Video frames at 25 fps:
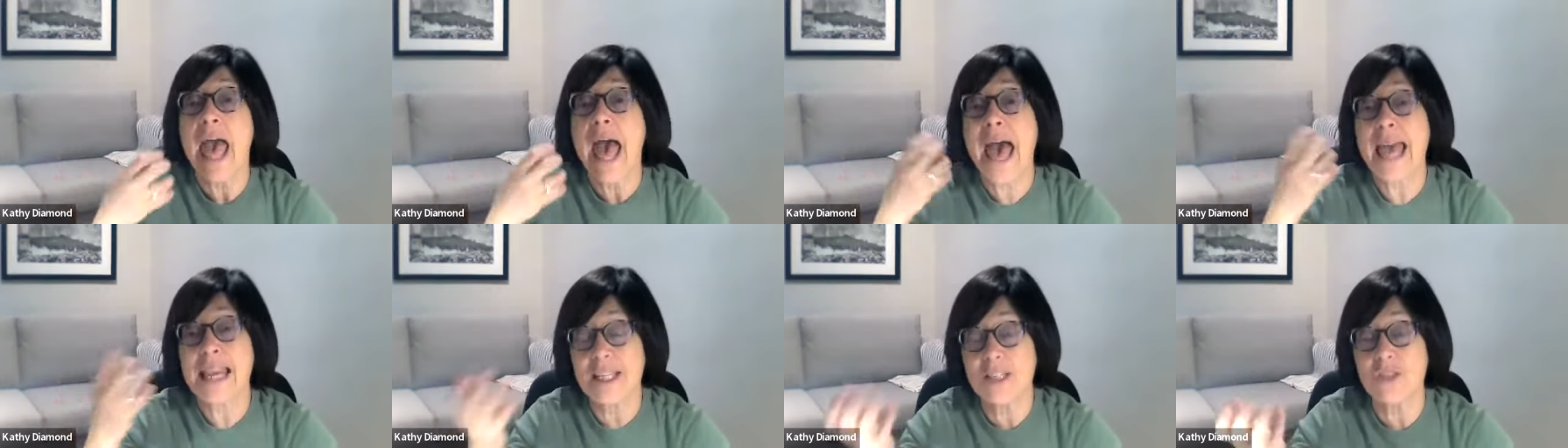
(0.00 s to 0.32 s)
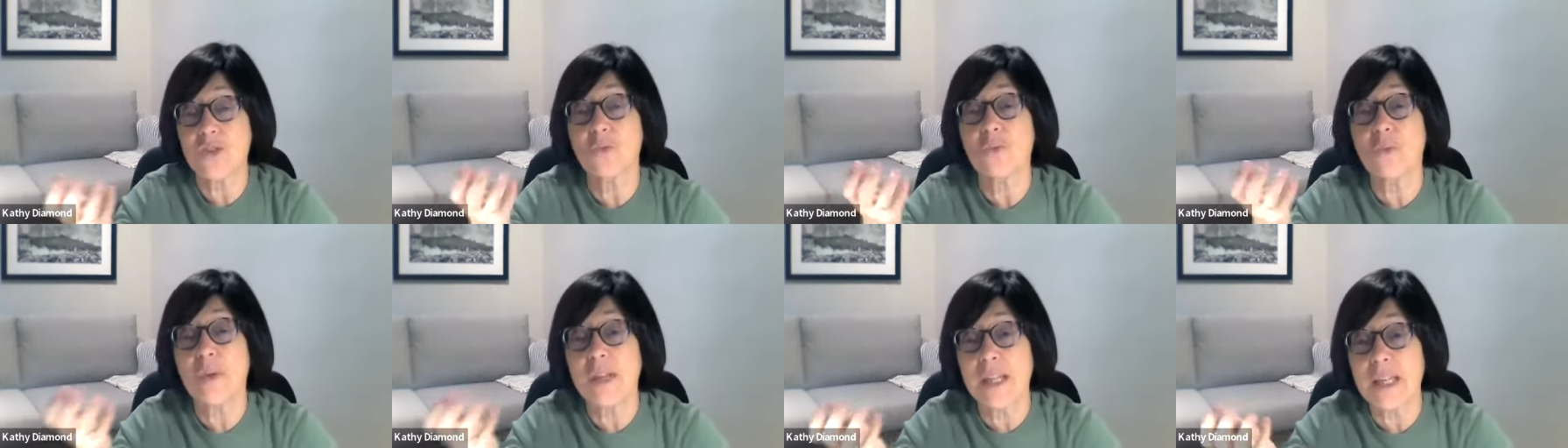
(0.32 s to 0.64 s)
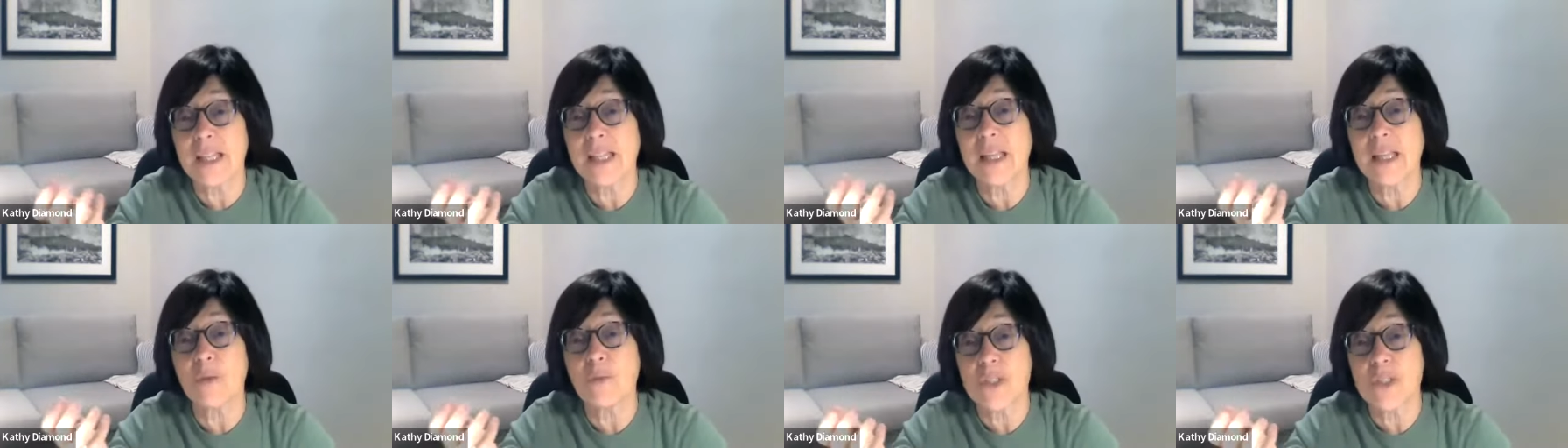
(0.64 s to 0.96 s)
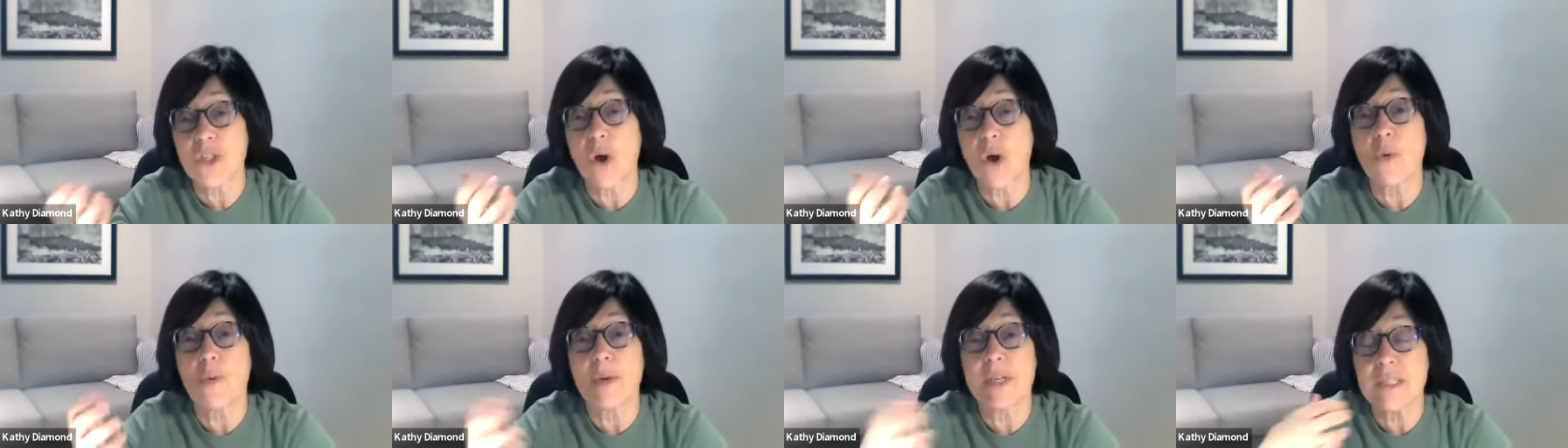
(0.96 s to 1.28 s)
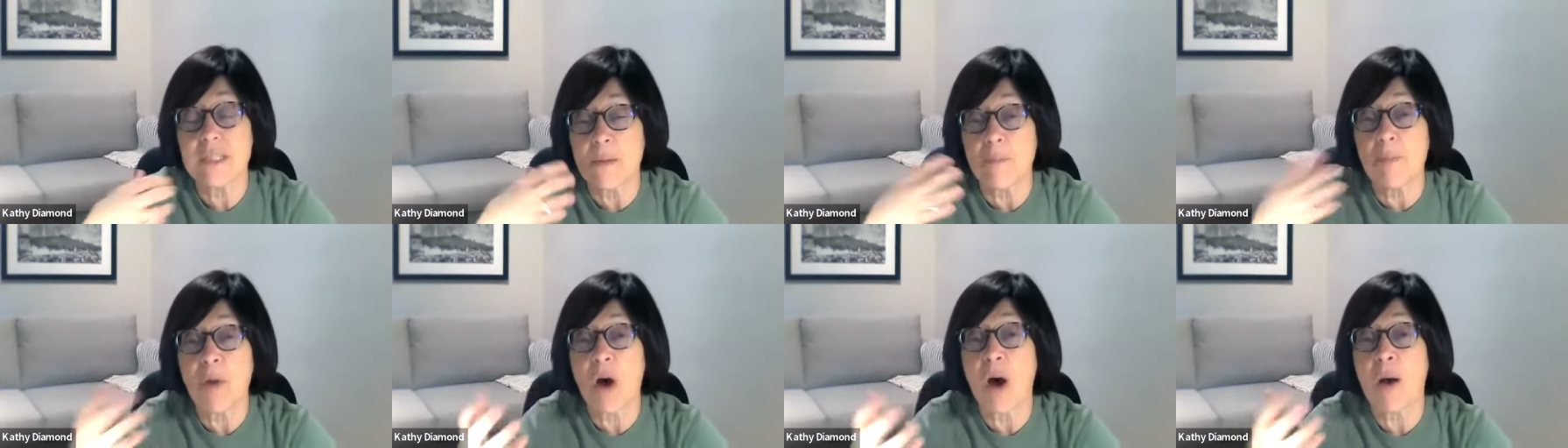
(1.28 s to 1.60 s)
And it's really was always
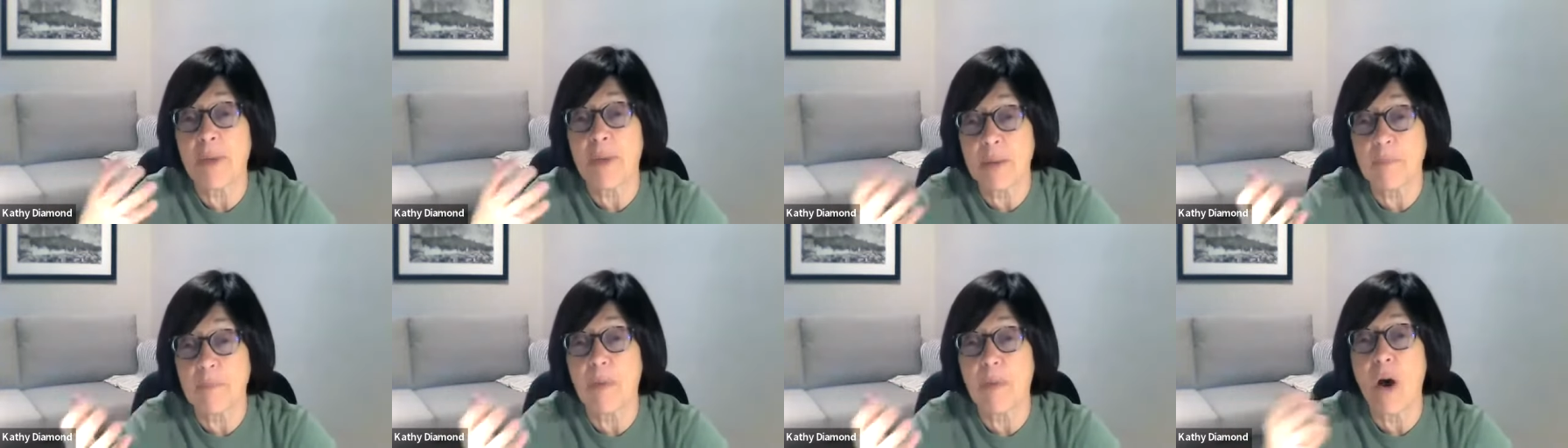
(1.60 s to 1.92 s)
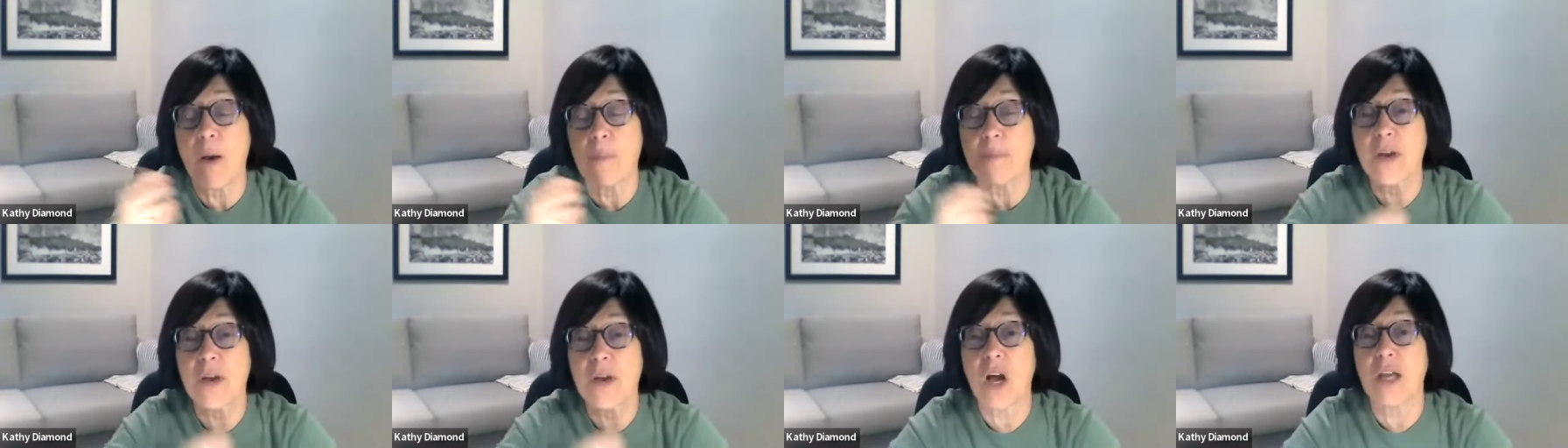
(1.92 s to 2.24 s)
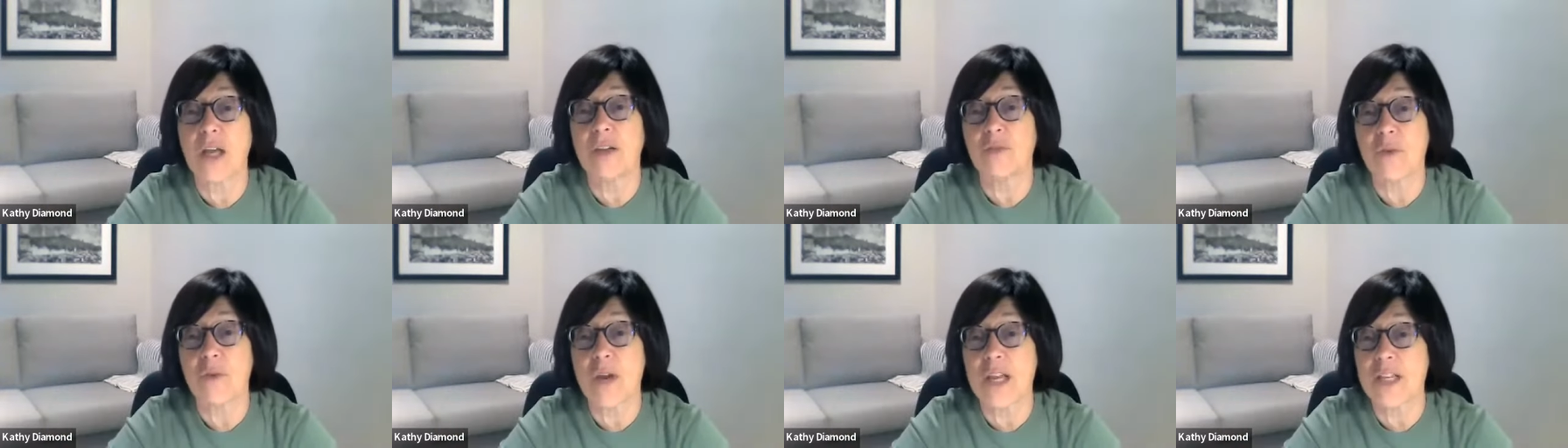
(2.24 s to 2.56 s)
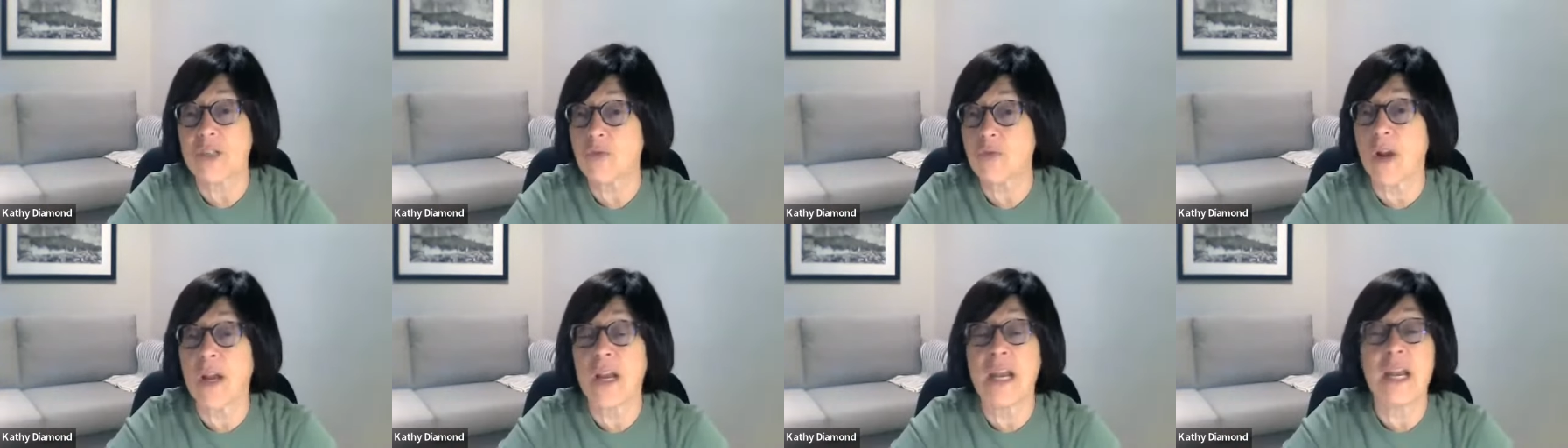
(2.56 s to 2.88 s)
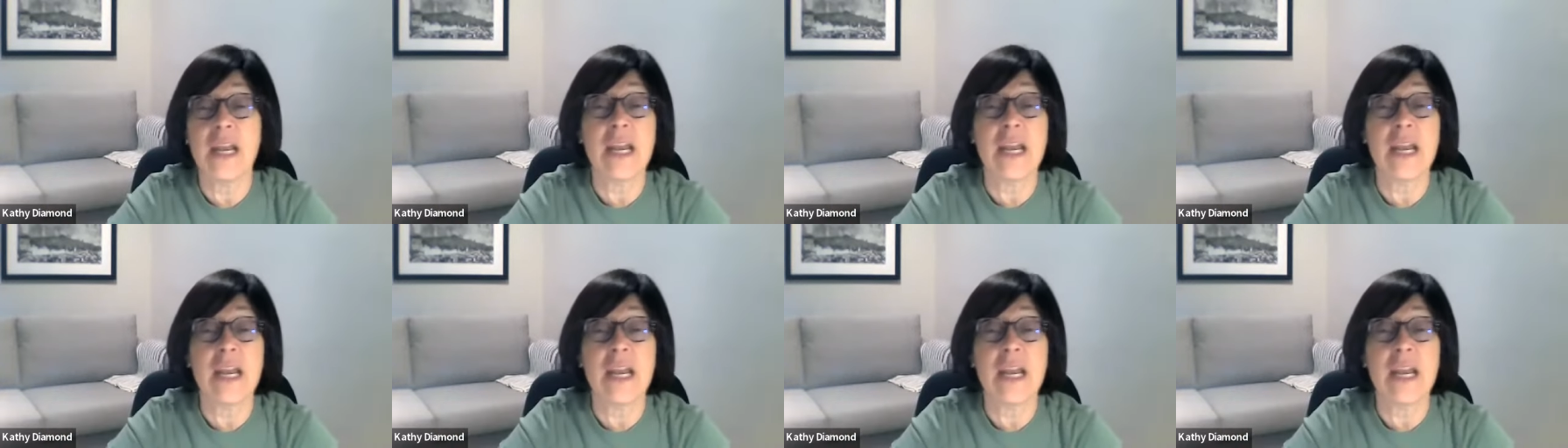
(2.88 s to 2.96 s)
a mom and pop kind of restaurant,